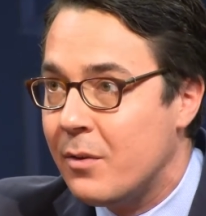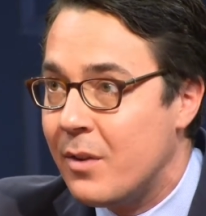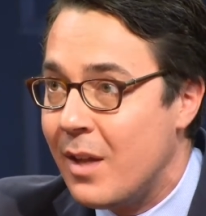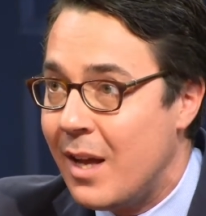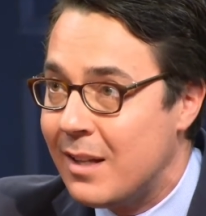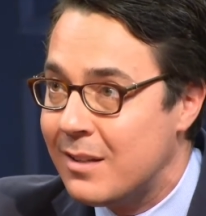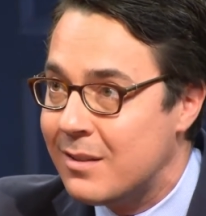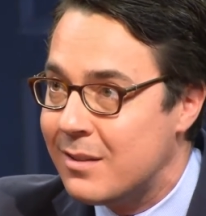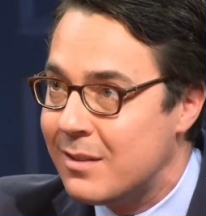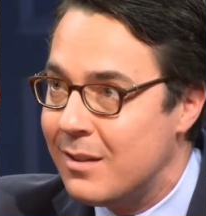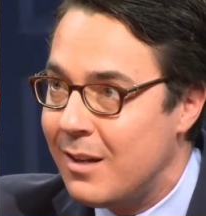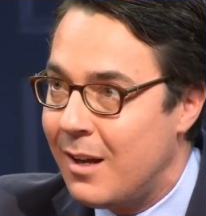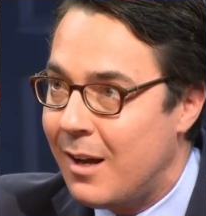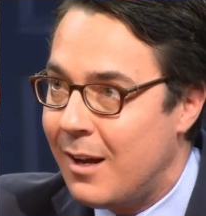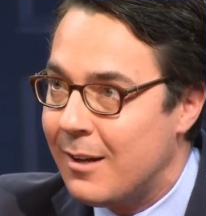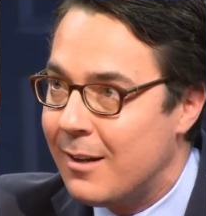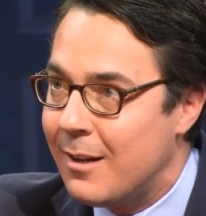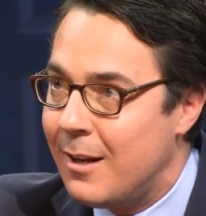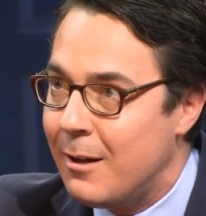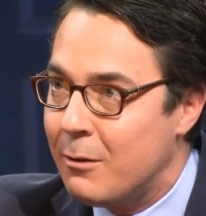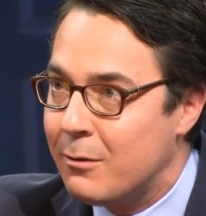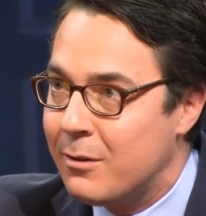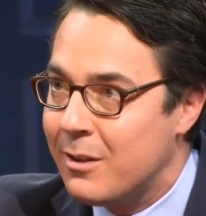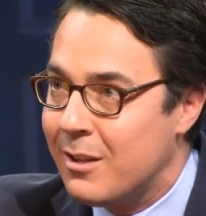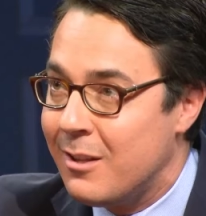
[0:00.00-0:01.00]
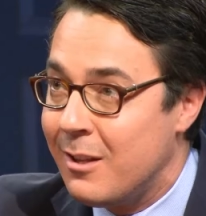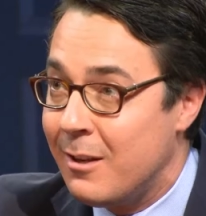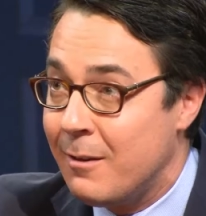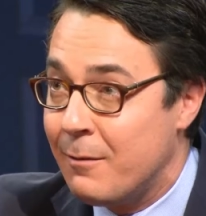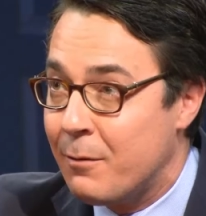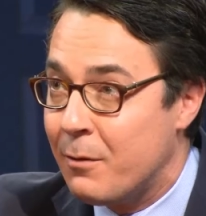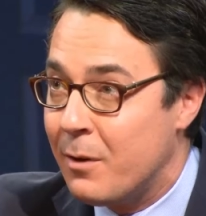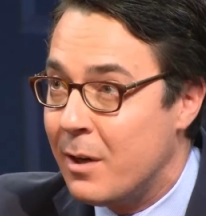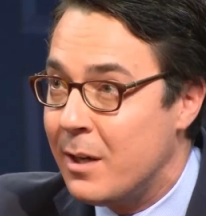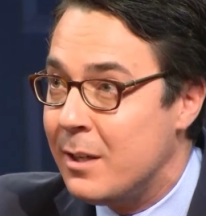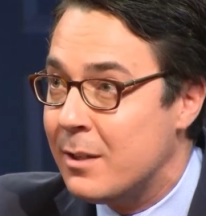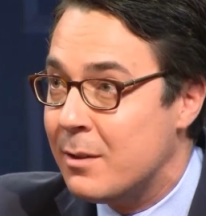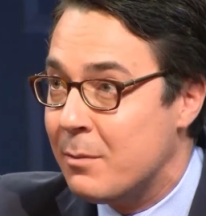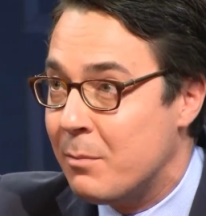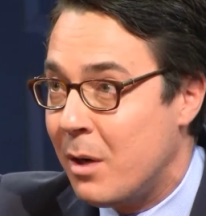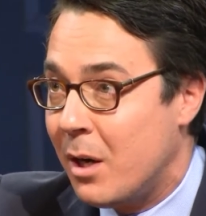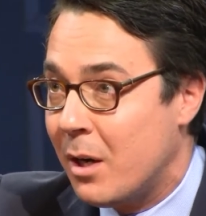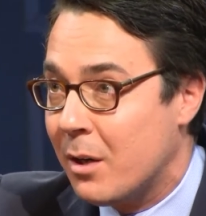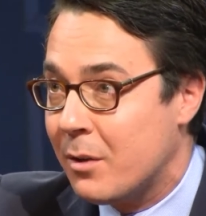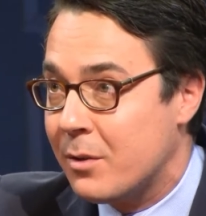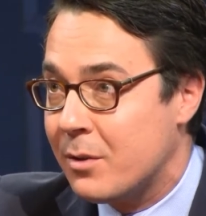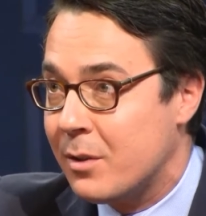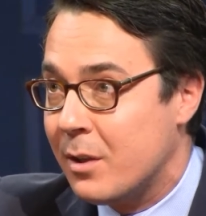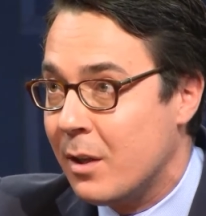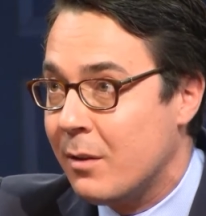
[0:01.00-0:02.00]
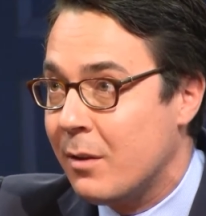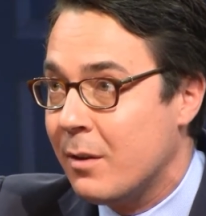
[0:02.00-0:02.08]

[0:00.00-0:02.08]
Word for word: that's not a healthy thing for any democracy.